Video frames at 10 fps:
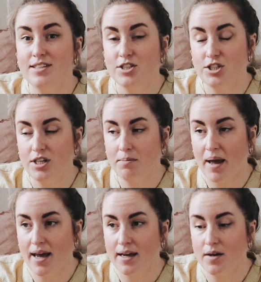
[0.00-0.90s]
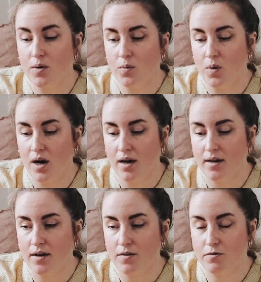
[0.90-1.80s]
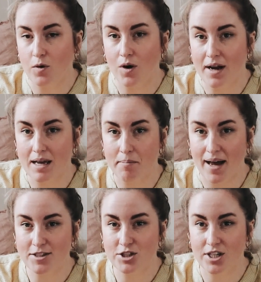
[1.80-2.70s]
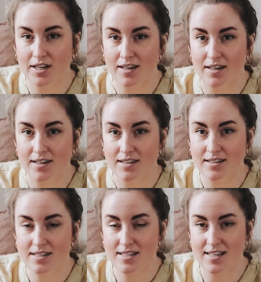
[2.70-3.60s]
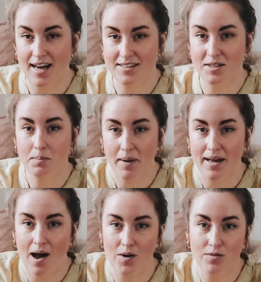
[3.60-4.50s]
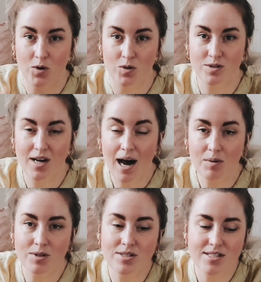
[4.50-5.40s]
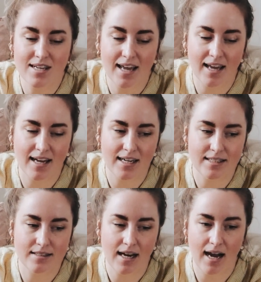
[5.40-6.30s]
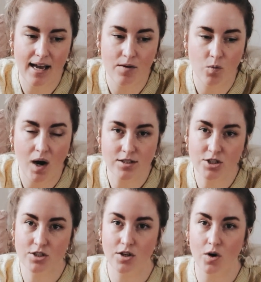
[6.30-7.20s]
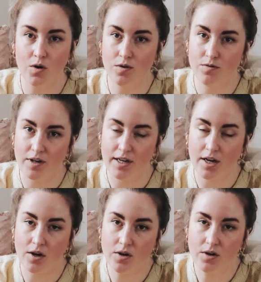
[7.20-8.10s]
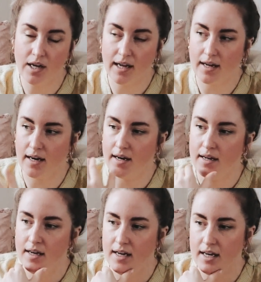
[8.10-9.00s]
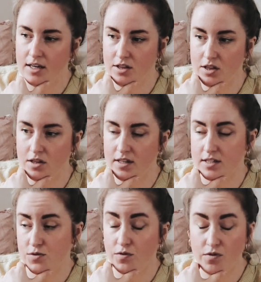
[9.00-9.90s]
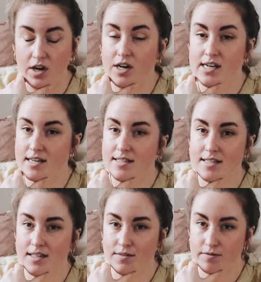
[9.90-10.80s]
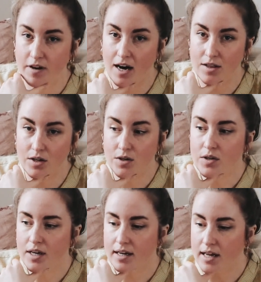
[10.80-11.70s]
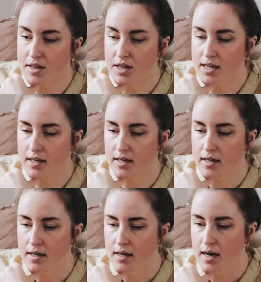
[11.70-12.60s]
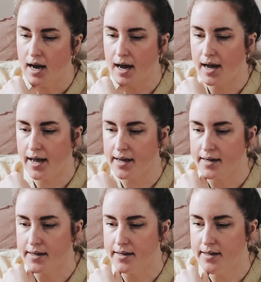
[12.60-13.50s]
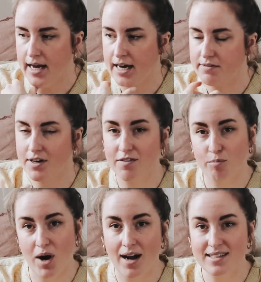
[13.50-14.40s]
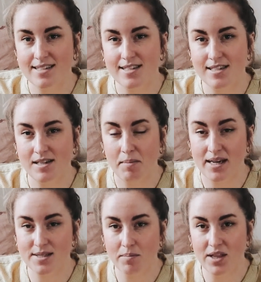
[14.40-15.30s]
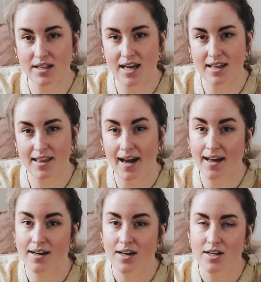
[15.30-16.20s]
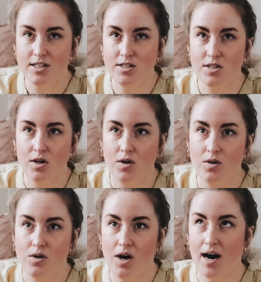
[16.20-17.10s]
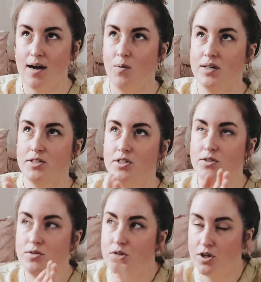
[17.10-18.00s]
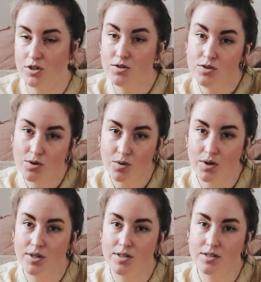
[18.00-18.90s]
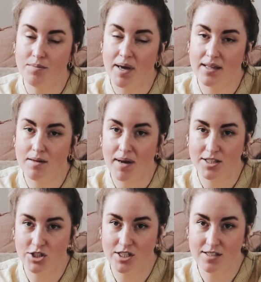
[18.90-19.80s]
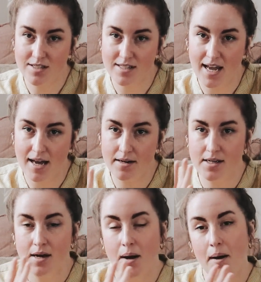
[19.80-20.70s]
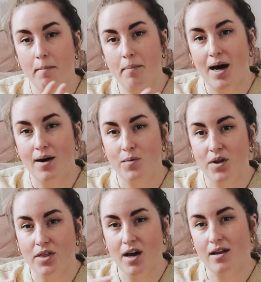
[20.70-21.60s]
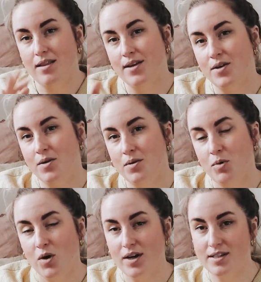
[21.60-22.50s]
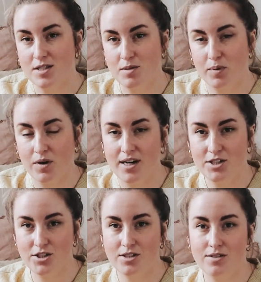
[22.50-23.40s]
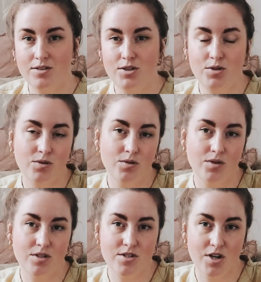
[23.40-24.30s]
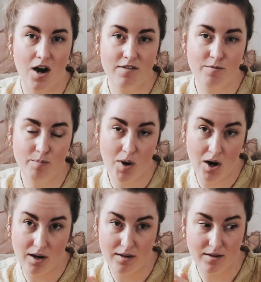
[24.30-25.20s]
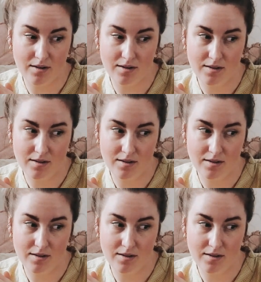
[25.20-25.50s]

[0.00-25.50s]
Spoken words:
She made one for a matching set made out of old towels, and I watched the whole video, and it's very easy to follow, and I think I have enough practice to make something like that. So I want to use her tutorial to make the matching set, but with a little more inspiration to the Soft Pawn